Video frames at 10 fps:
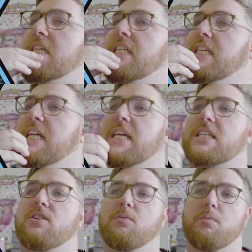Yeah,
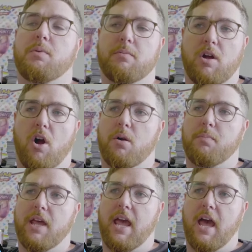next turn we'll be able to hard
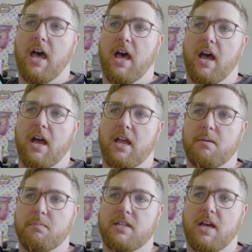play
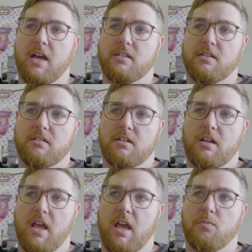Hypnotize.
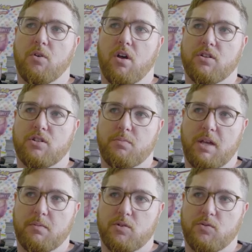And we'll also be
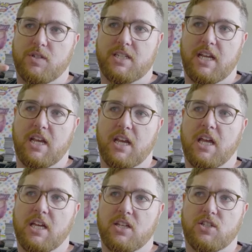able to sing
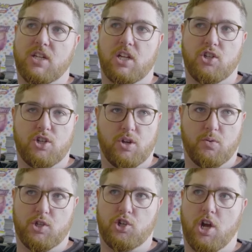Sudden Chill
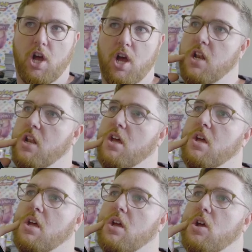with John.
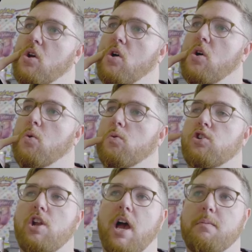
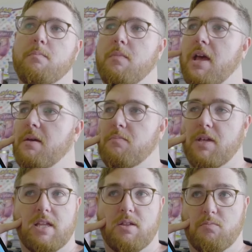Which might
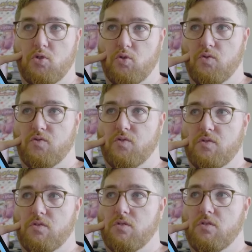be the move.
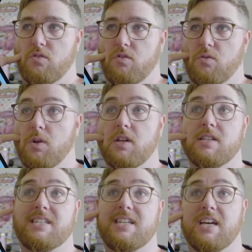We could
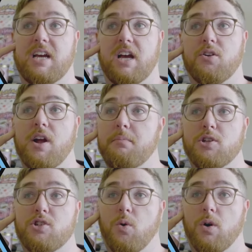see a Grab Your
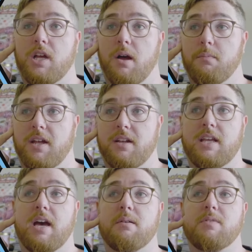Sword come in.
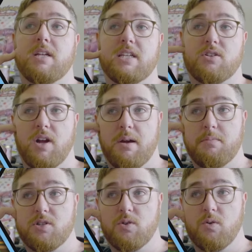Yep, it is Grab
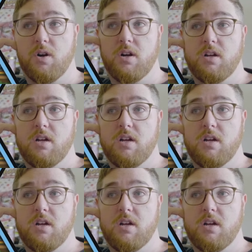Your Sword.